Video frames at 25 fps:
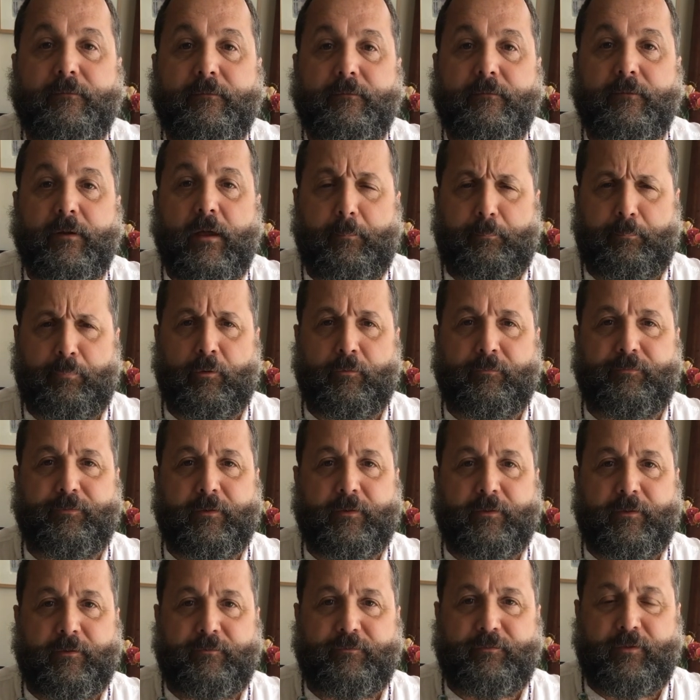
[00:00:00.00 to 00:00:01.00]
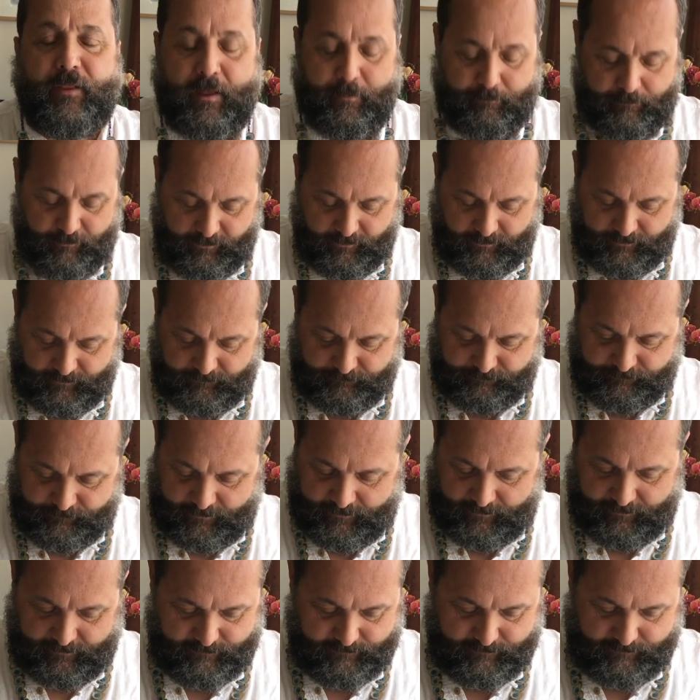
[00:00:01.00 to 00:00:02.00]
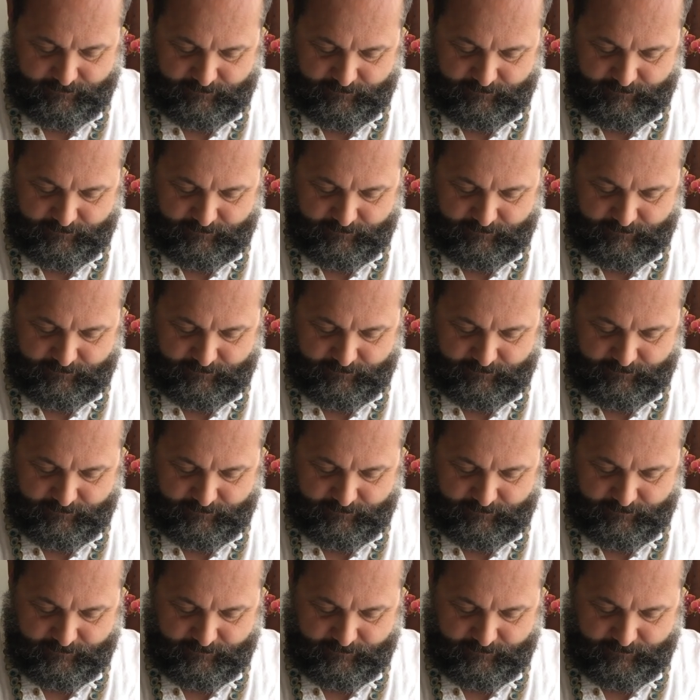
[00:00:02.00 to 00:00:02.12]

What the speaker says: Not perfectly flat, but kind of flat.